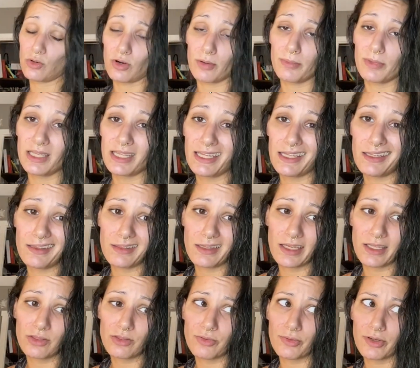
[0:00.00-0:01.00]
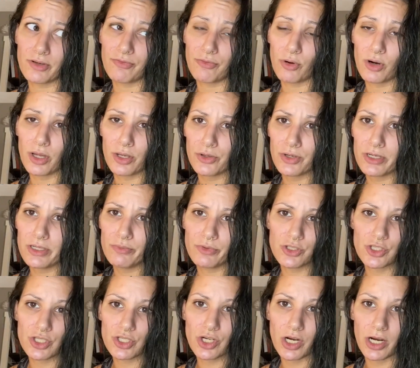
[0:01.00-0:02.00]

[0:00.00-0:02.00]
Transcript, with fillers: normally like three to four hundred, which is